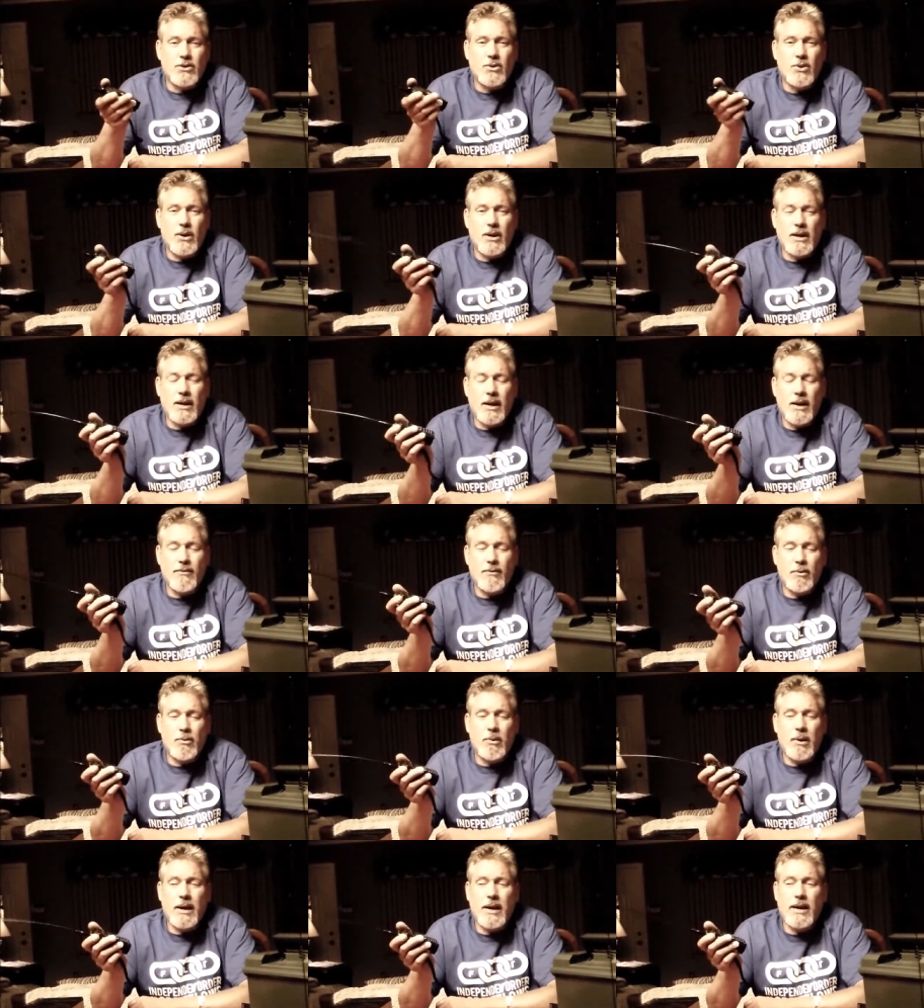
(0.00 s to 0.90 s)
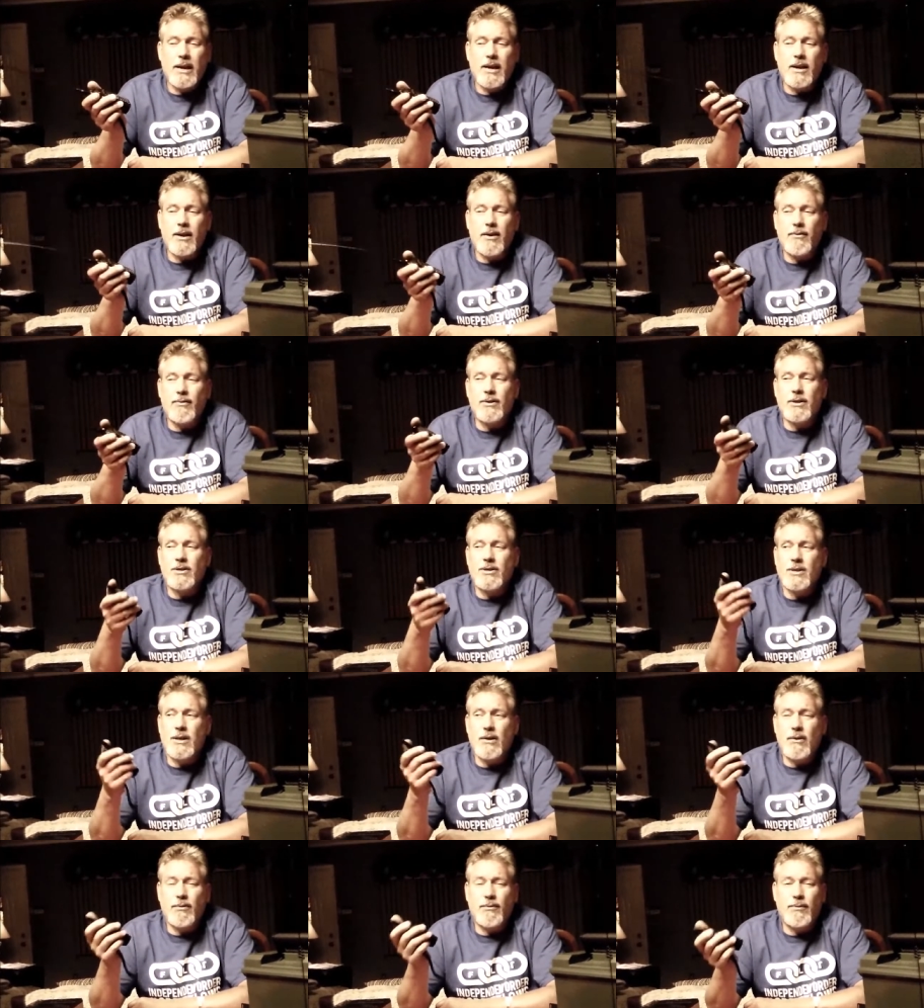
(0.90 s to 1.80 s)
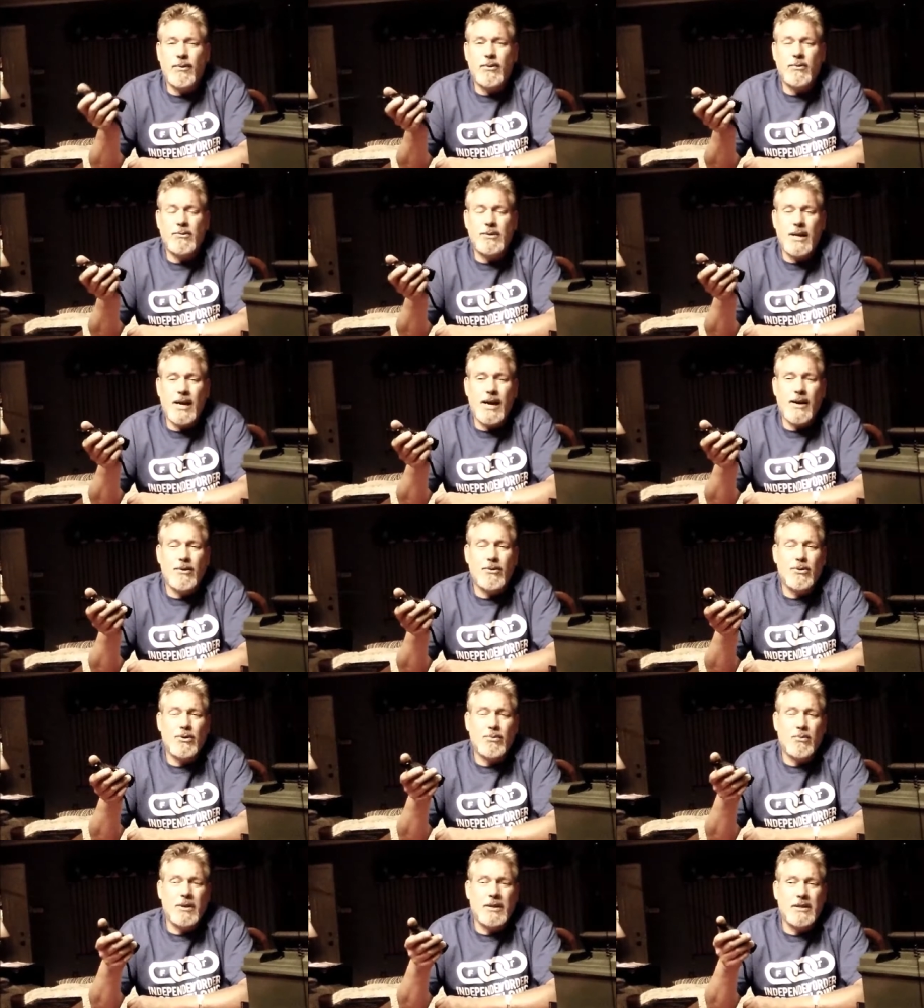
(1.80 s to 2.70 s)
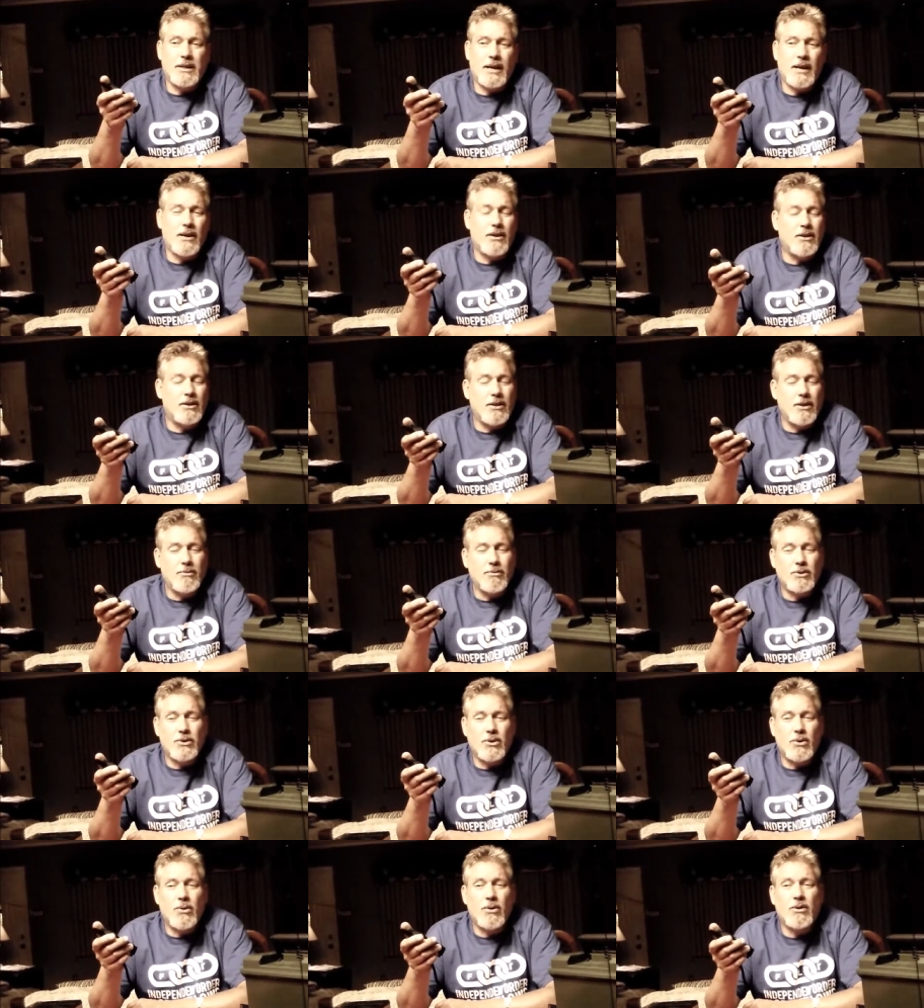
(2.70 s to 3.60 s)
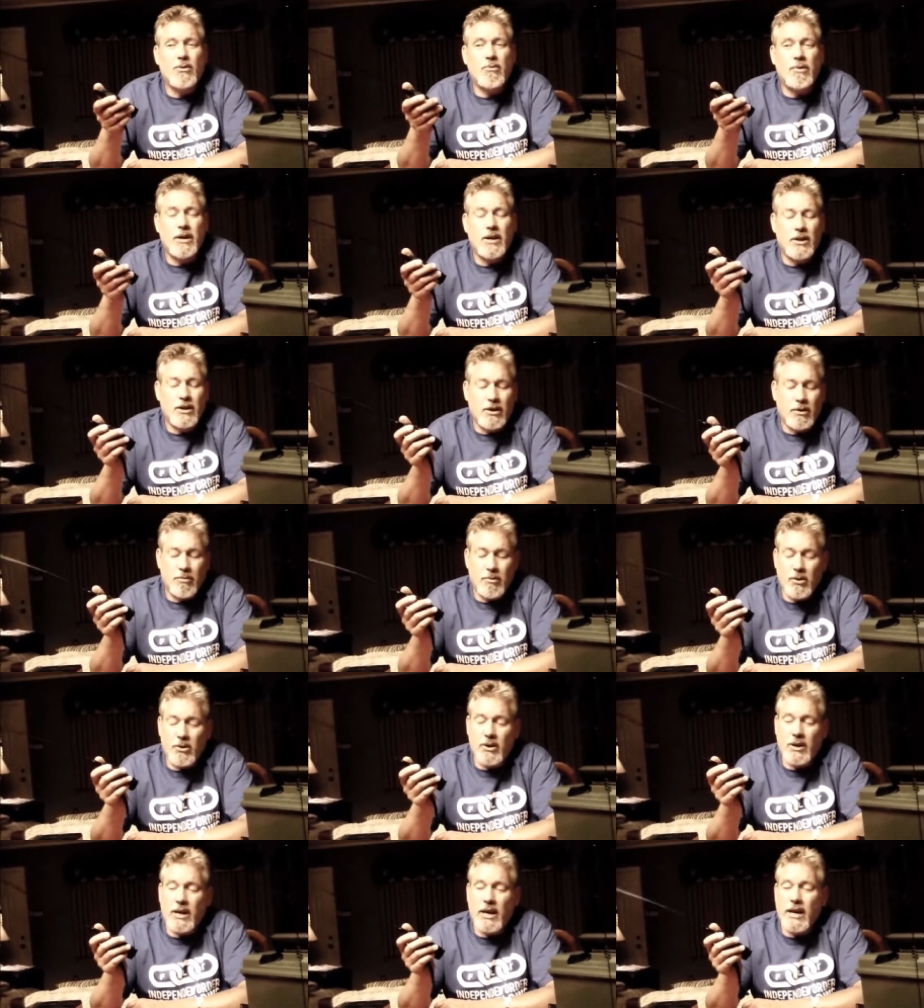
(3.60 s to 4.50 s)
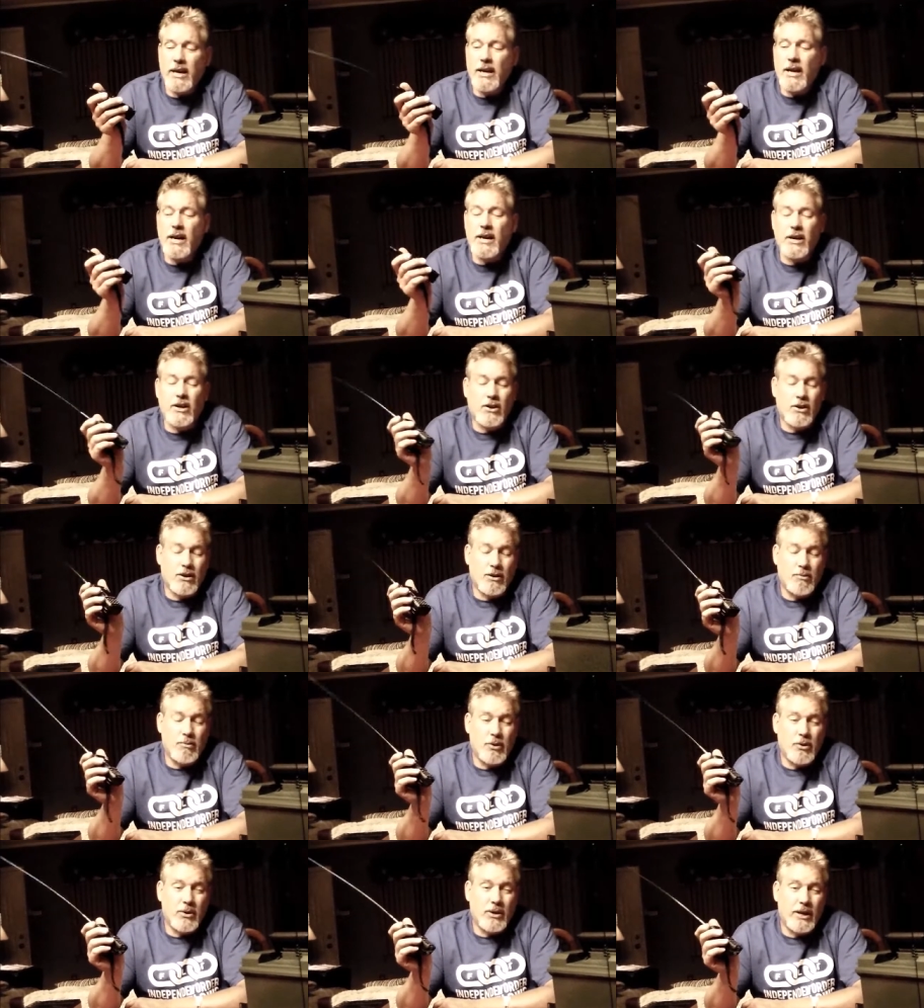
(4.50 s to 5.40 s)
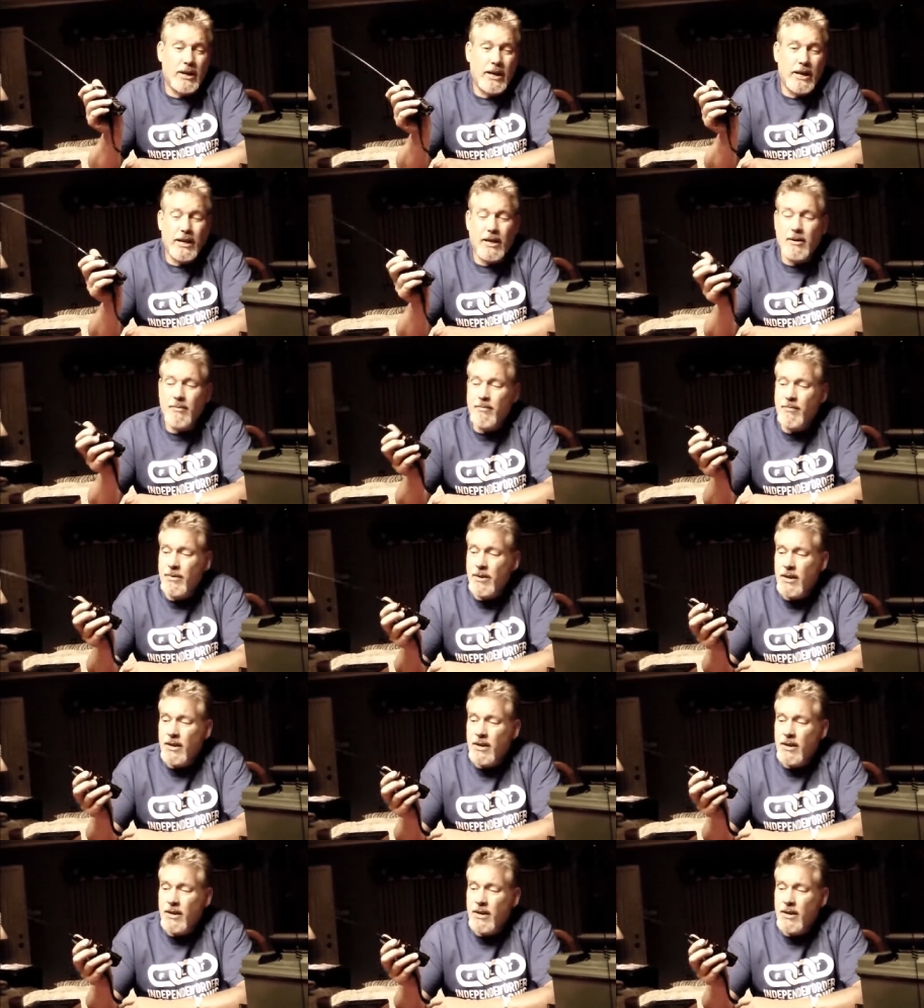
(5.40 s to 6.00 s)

So I'd have a way, if the cell phone towers went down and there was no other way to communicate, I could communicate